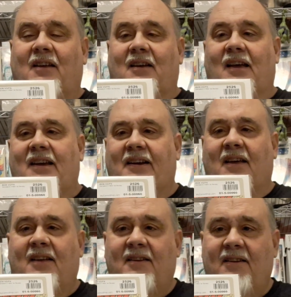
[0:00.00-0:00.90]
And
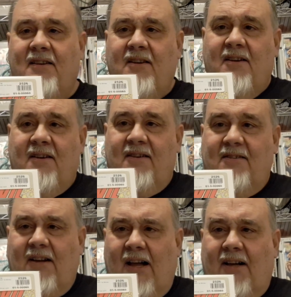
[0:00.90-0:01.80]

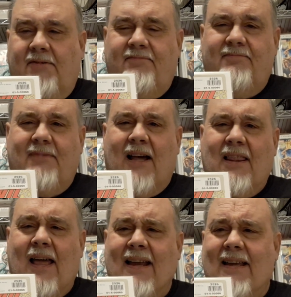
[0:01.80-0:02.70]
I
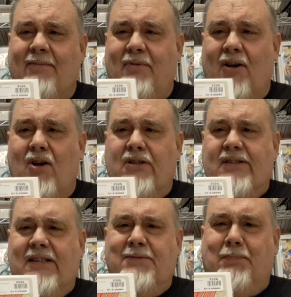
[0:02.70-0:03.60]
like it because
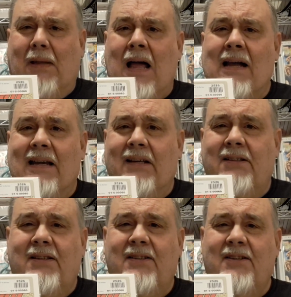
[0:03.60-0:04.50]
he's blind.